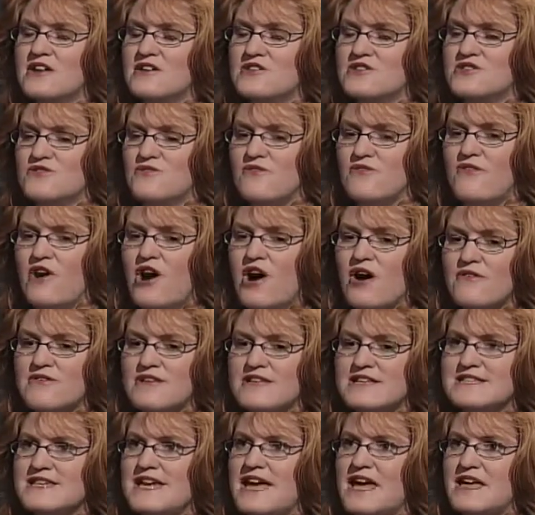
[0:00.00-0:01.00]
to have
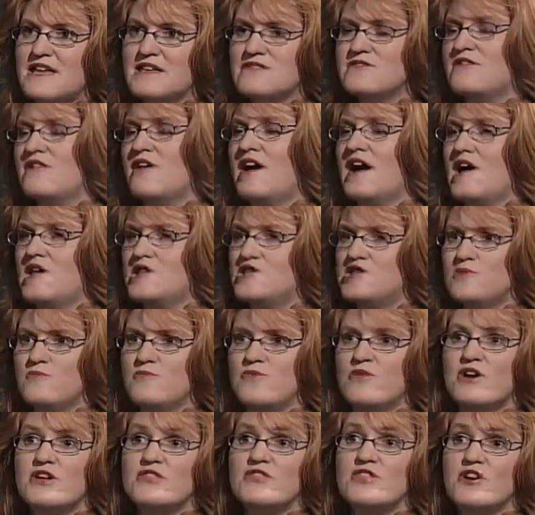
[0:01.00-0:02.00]
already taken their
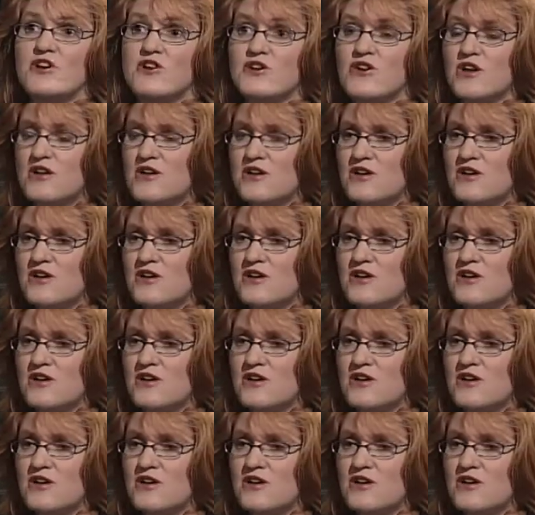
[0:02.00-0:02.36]
algebra and their